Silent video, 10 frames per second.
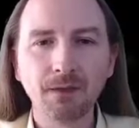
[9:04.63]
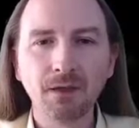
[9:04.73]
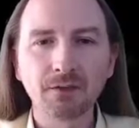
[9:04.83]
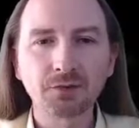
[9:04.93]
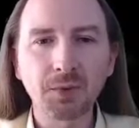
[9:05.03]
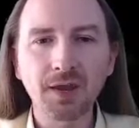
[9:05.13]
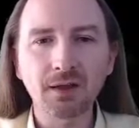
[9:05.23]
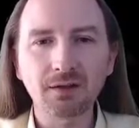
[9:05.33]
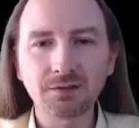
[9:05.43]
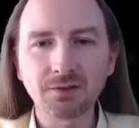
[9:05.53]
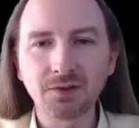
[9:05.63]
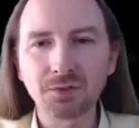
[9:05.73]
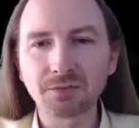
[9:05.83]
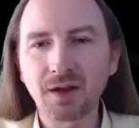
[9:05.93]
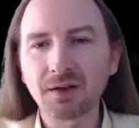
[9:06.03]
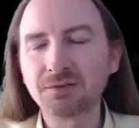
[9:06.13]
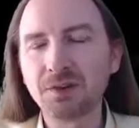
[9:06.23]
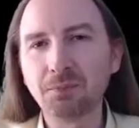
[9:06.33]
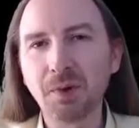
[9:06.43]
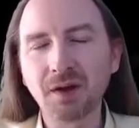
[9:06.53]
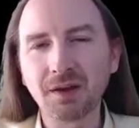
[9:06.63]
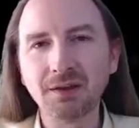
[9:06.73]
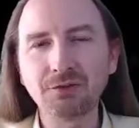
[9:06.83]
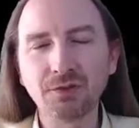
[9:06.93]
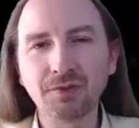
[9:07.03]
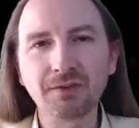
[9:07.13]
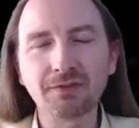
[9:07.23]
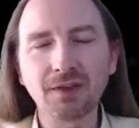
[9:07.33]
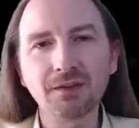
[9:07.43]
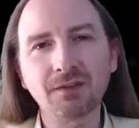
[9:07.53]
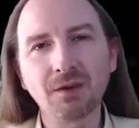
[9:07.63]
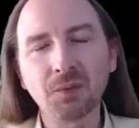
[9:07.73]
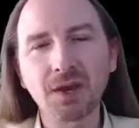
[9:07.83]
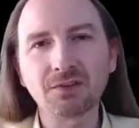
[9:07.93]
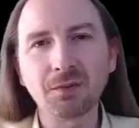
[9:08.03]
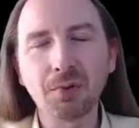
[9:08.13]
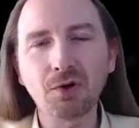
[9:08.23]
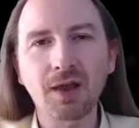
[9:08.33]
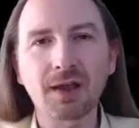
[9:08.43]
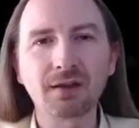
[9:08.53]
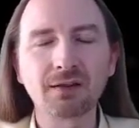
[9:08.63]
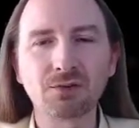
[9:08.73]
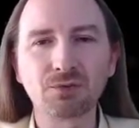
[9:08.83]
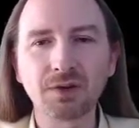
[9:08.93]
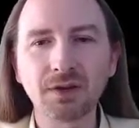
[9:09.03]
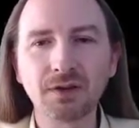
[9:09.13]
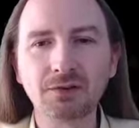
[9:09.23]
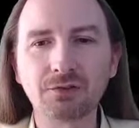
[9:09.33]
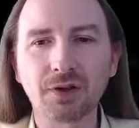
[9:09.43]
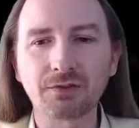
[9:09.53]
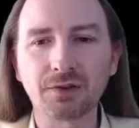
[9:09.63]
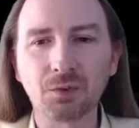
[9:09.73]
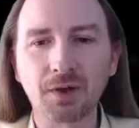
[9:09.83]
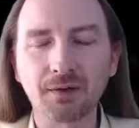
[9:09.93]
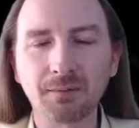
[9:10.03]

So we get to kind of debug each of these things, and we get to poke at it in a really interesting way.